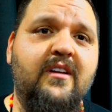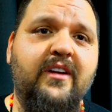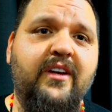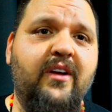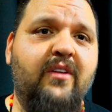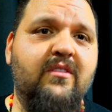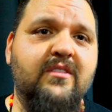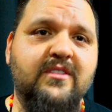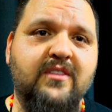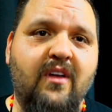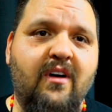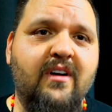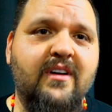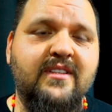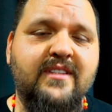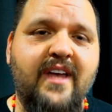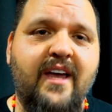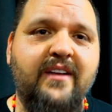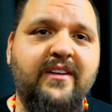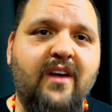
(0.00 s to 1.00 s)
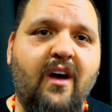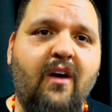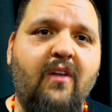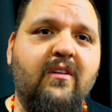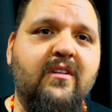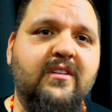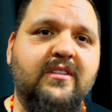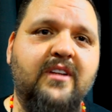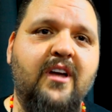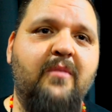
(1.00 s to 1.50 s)
you know, as long as that
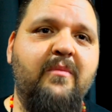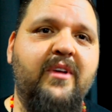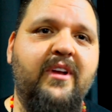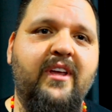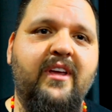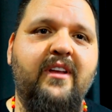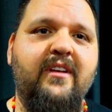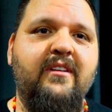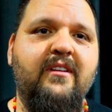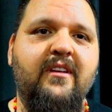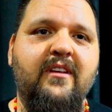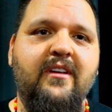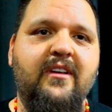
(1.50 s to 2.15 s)
dollar is coming in.